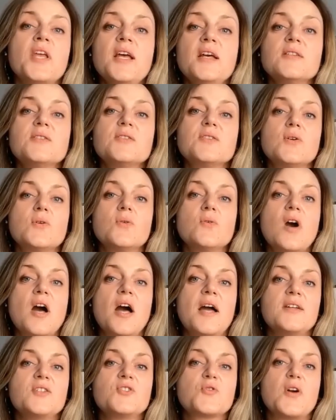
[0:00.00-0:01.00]
So
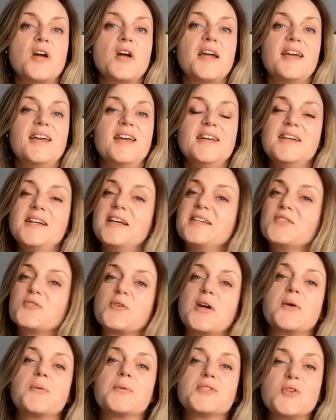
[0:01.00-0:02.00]
I try
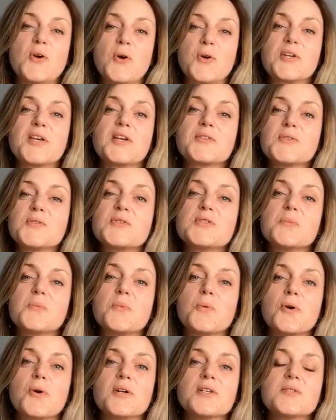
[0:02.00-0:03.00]
with talking to
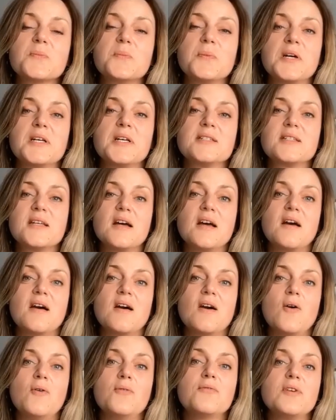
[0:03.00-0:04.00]
support, but
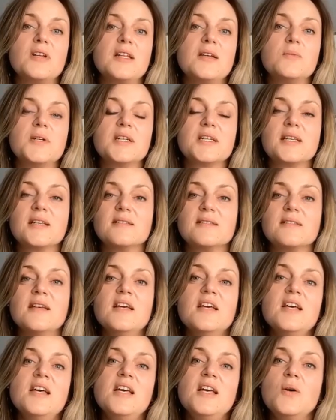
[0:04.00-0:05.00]
hopefully we can
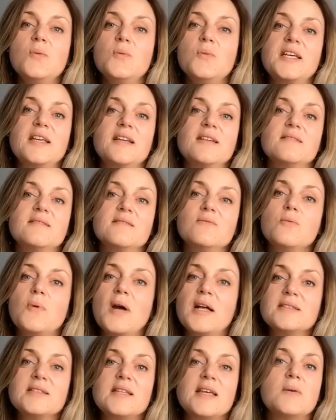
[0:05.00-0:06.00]

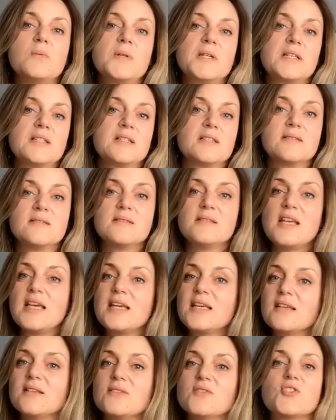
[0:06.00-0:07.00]
one day we can
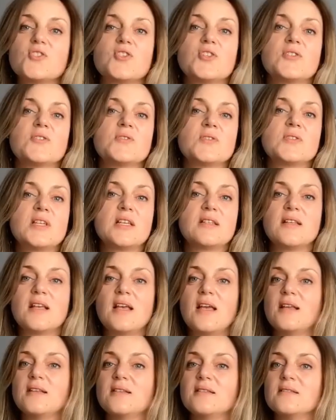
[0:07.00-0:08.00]
take in turns
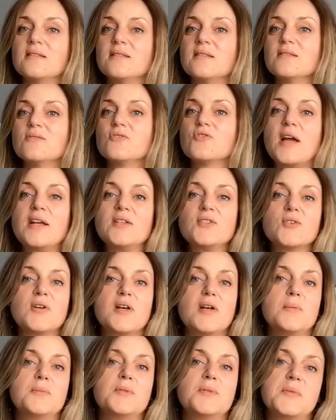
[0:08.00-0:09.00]
and try to
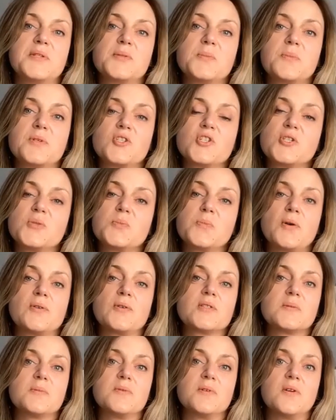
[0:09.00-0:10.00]
help them as much as
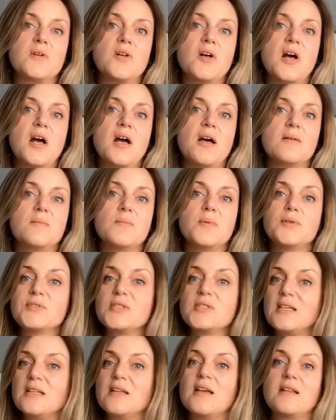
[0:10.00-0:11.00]
possible. Both
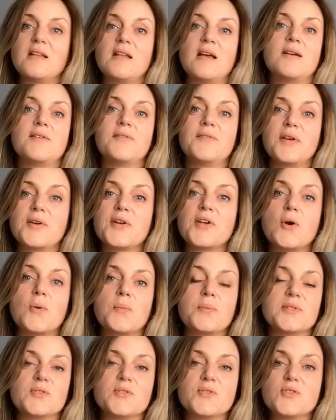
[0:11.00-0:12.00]
Tina and I are very
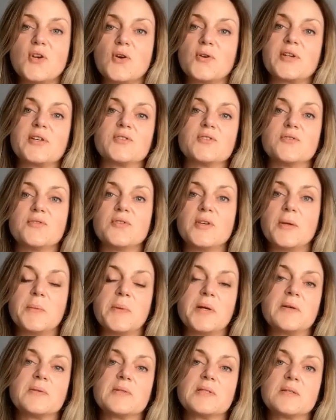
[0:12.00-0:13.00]
open to talking to
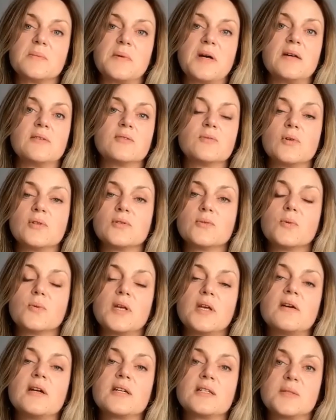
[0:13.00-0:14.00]
females about what we
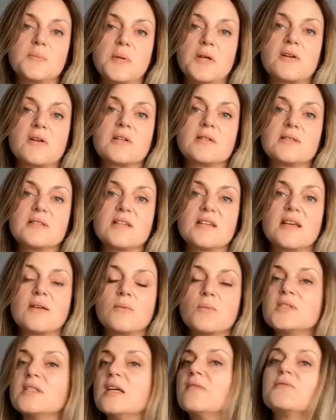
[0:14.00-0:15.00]
are experiencing, and
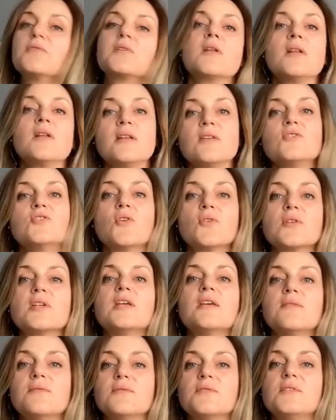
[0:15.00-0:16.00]
we definitely don't
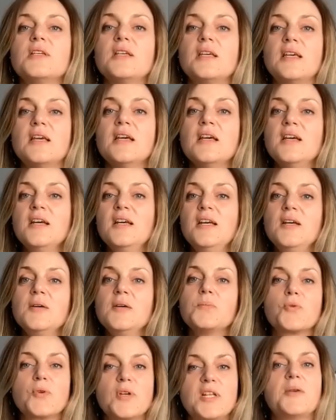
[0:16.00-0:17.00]
give the
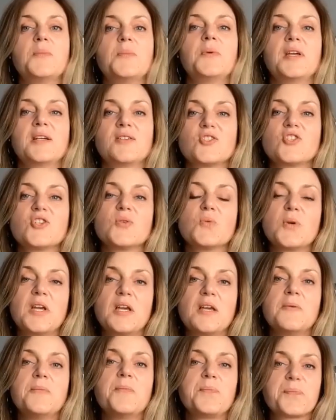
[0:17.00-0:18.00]
pretty picture.
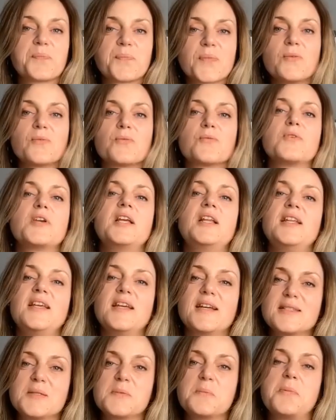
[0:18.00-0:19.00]
We really
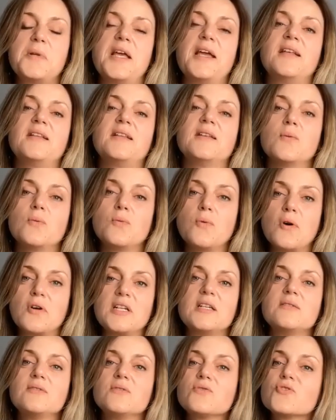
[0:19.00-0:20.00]
explain what
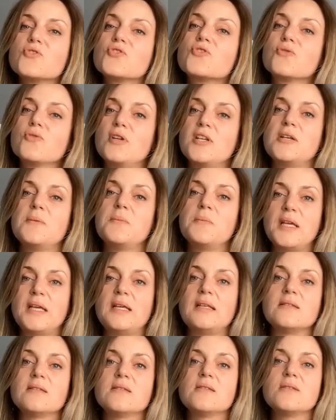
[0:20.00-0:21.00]
it truly
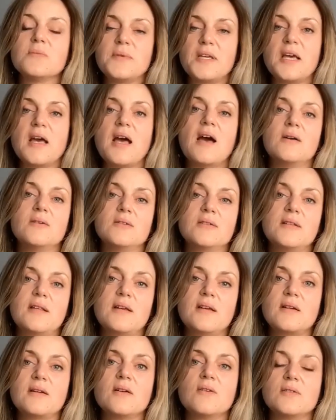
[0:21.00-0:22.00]
means to be out
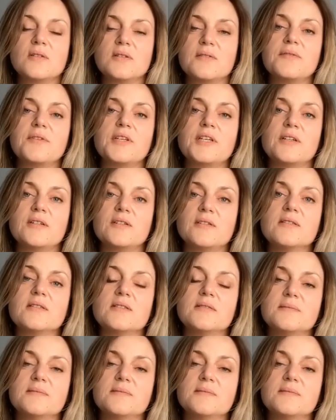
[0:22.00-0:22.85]
there on the field.